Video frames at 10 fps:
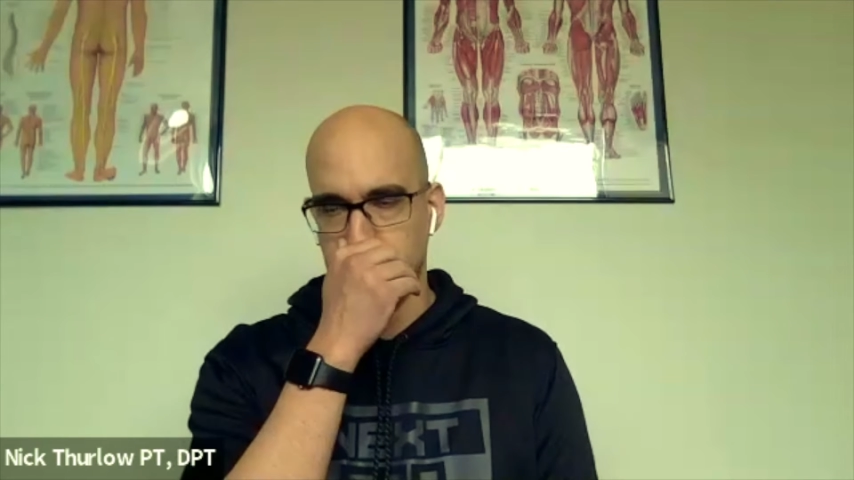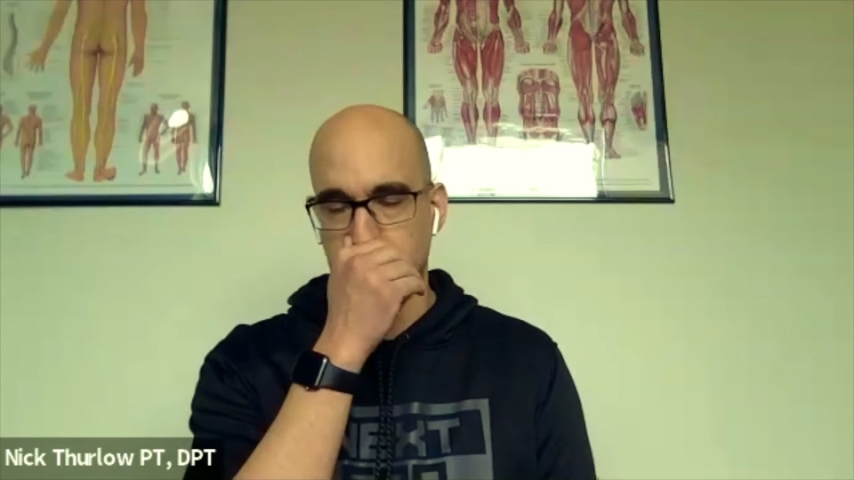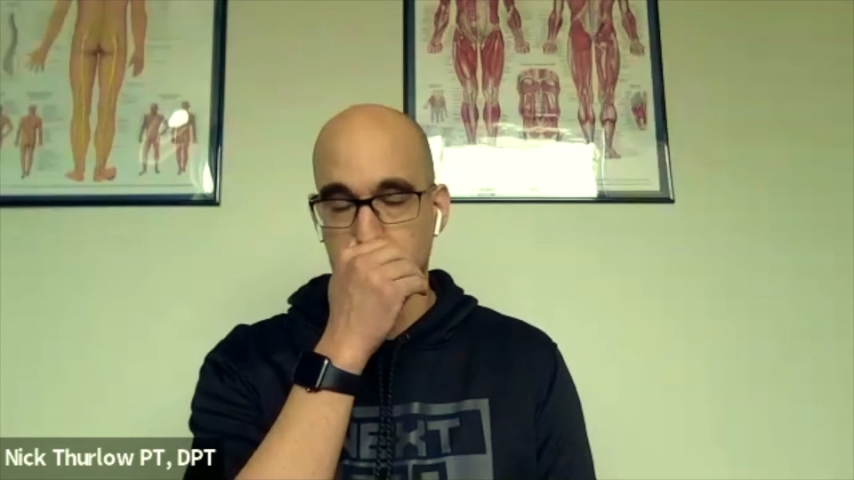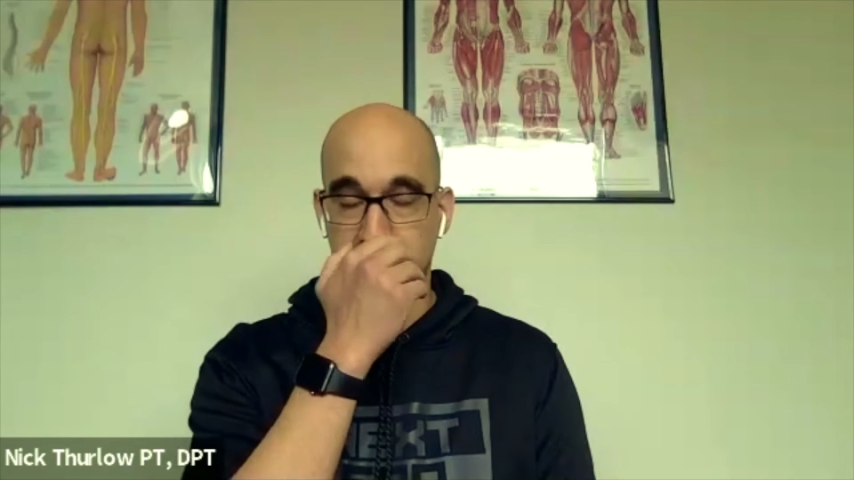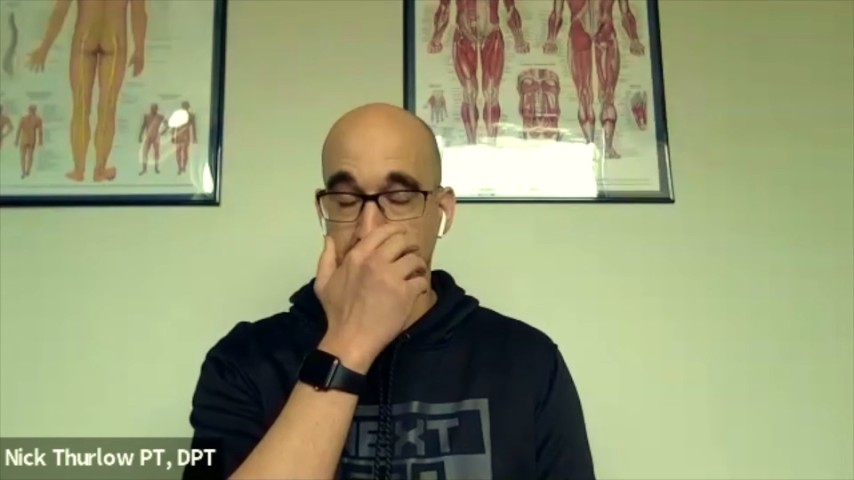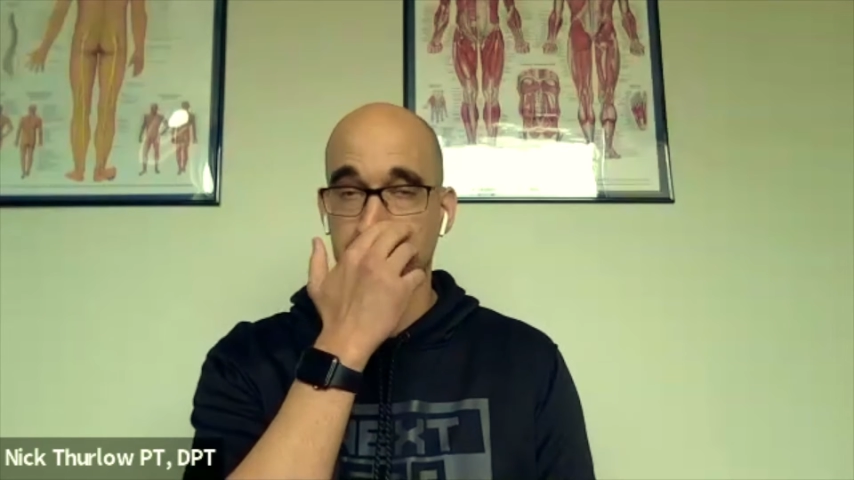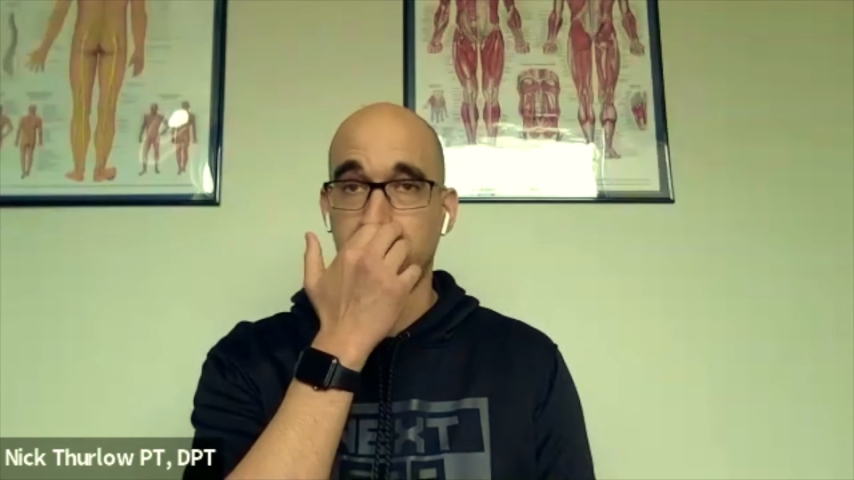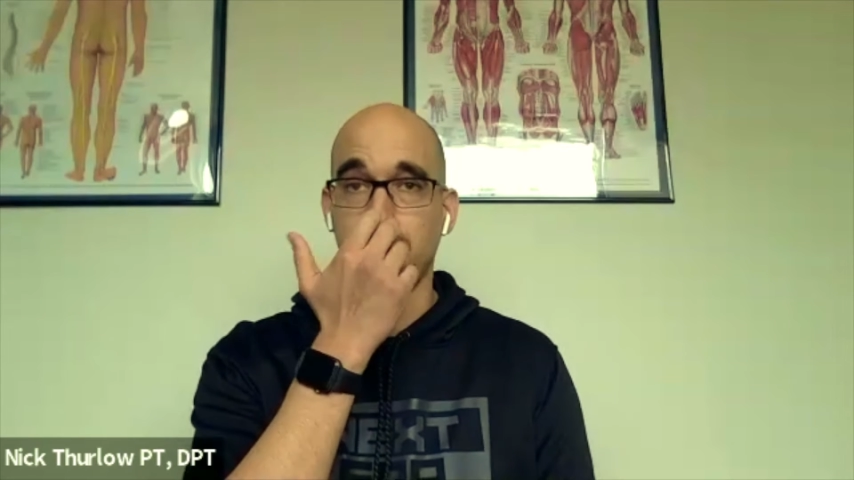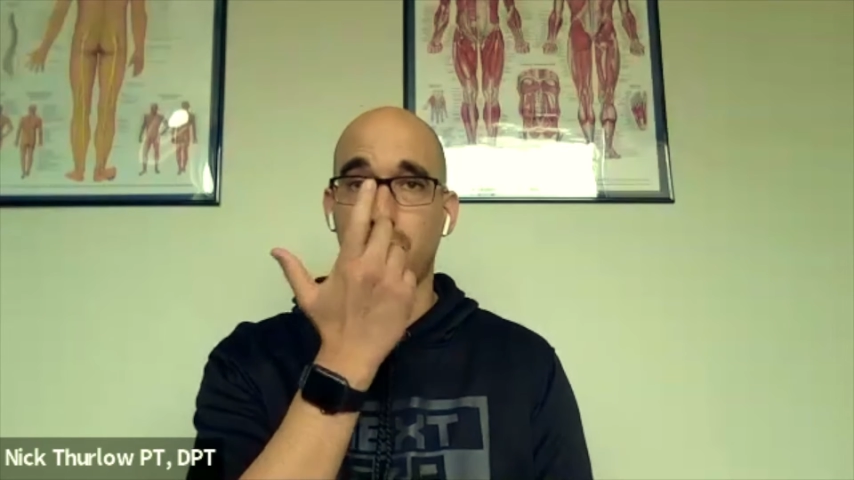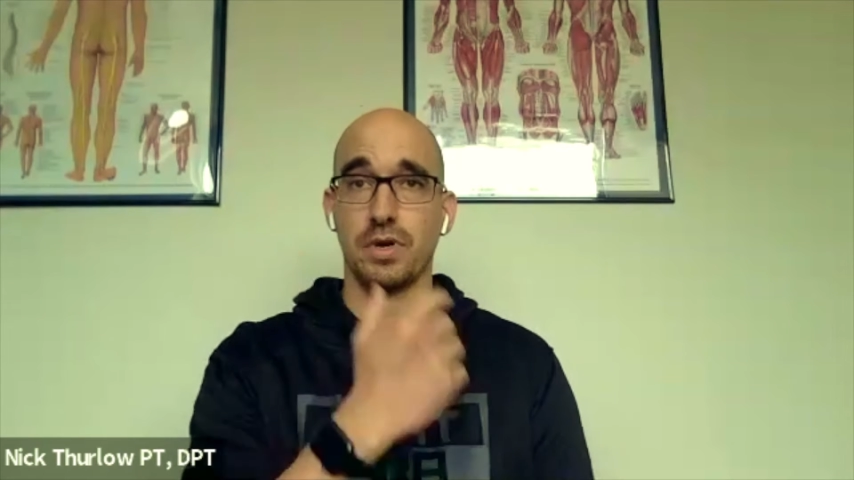Yeah. I was to say to
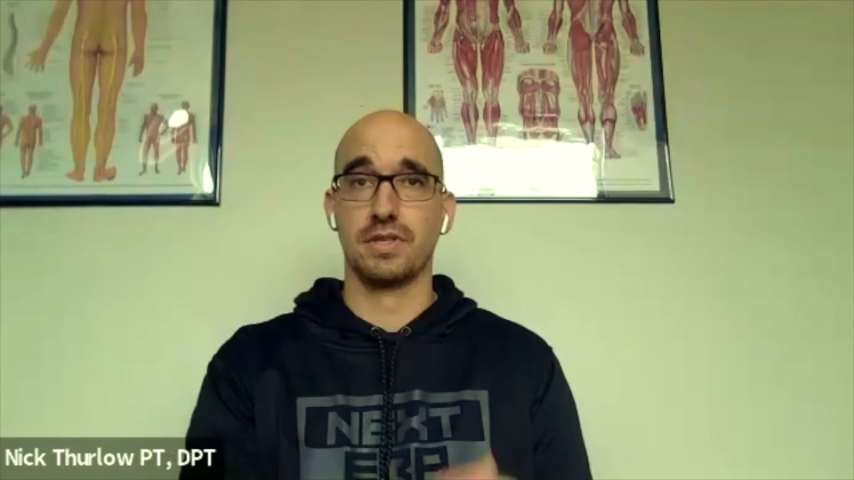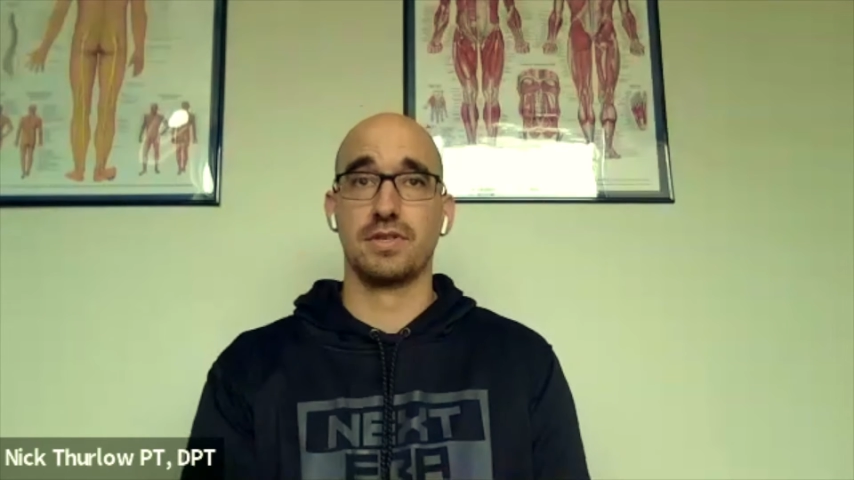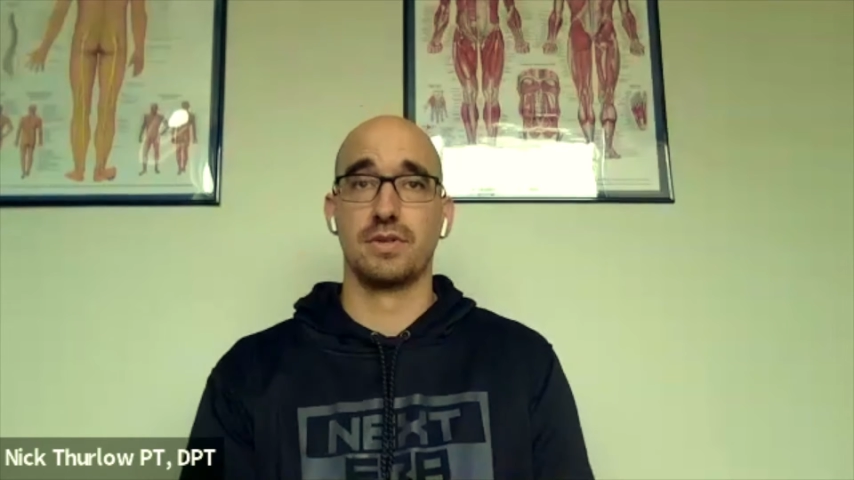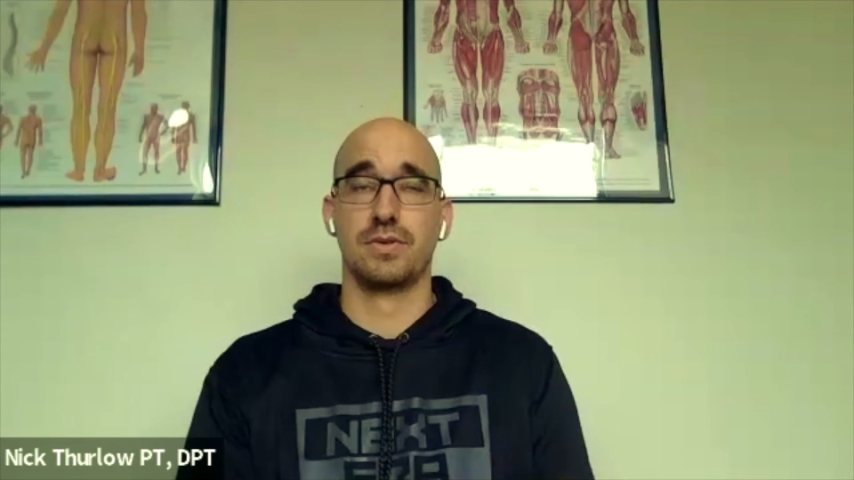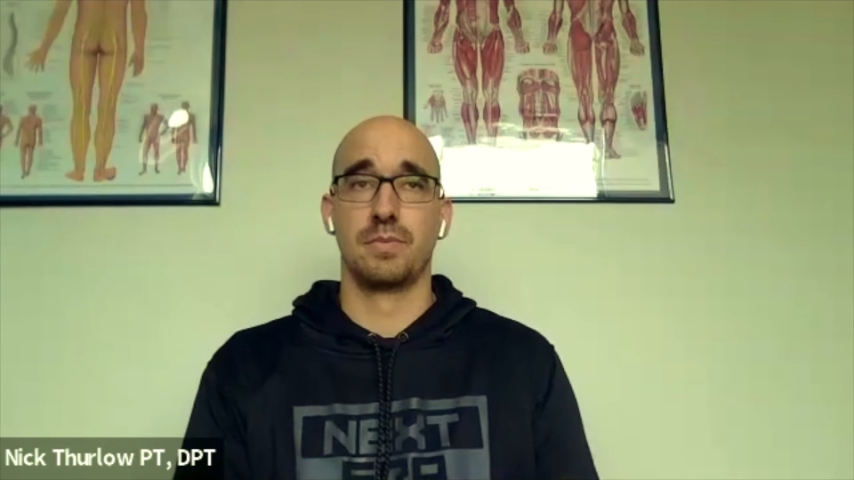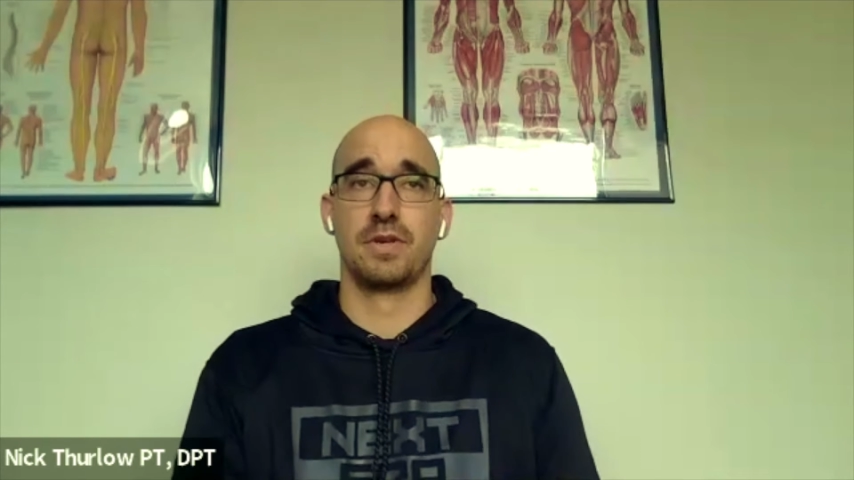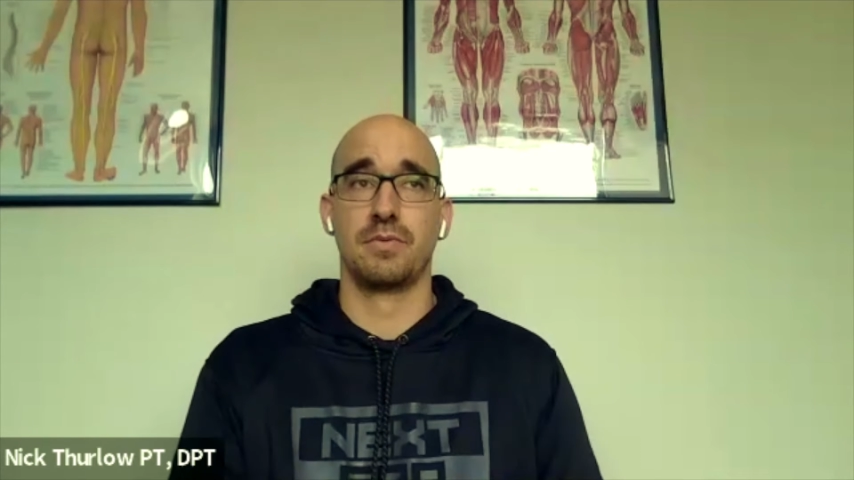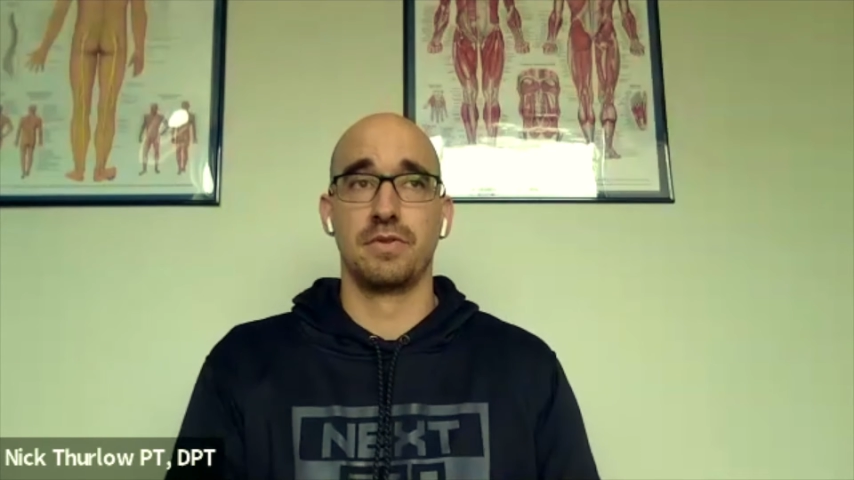that point too.